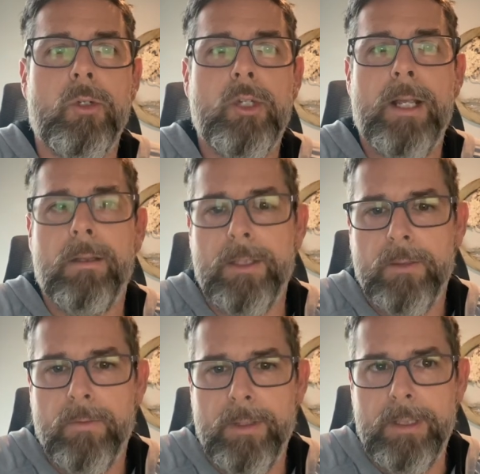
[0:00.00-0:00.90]
checklist
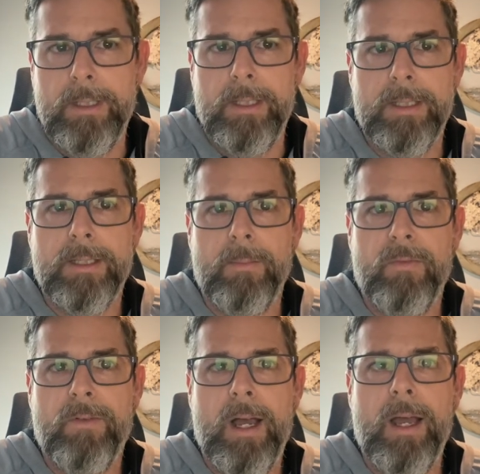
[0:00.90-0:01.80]
for the
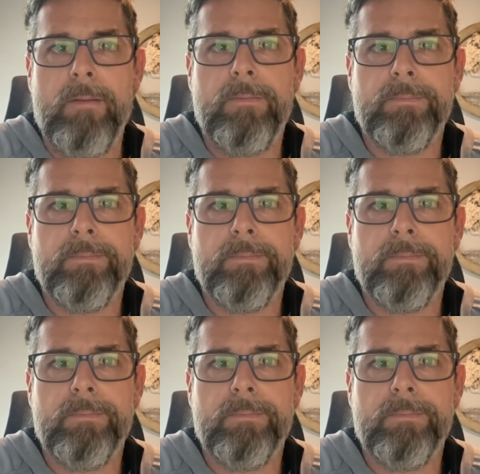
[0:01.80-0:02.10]
DSM-5.